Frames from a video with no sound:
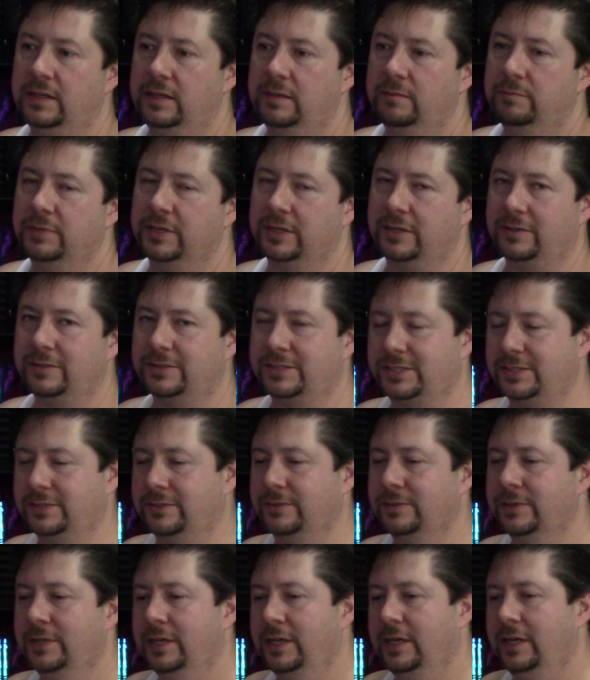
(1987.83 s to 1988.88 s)
But
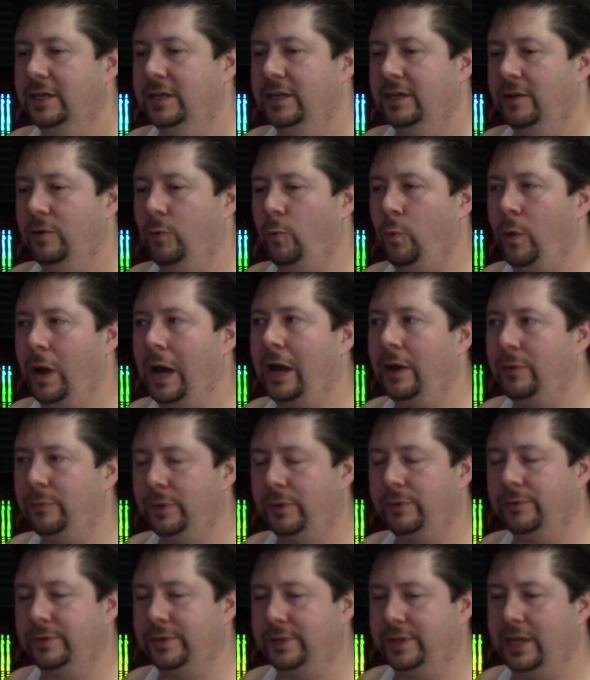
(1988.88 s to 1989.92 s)
also while we
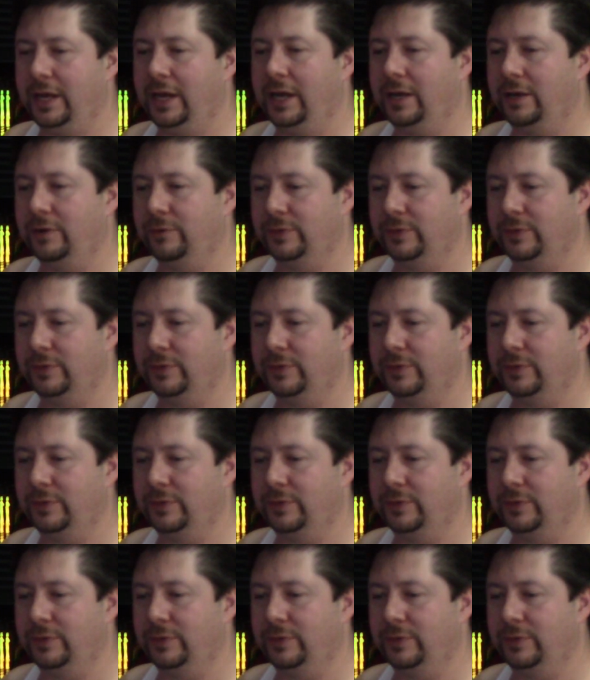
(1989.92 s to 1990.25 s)
were there,